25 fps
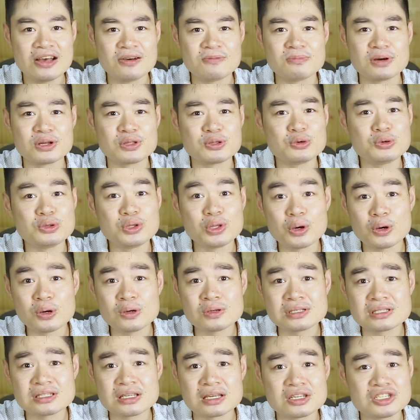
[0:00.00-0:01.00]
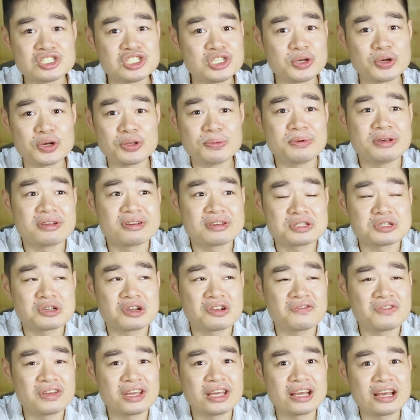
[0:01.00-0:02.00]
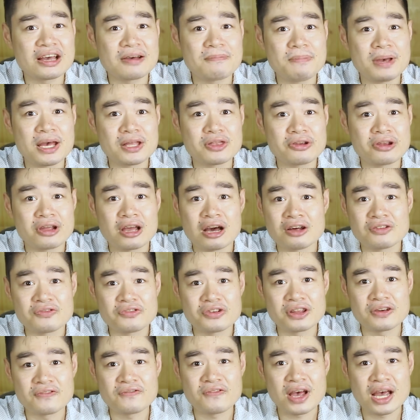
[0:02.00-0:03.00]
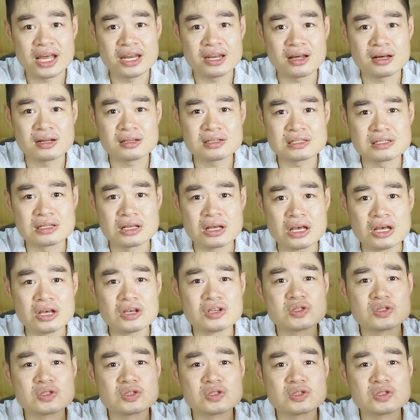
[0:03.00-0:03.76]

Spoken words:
But who knows, she could be reserving a better gown for the finals.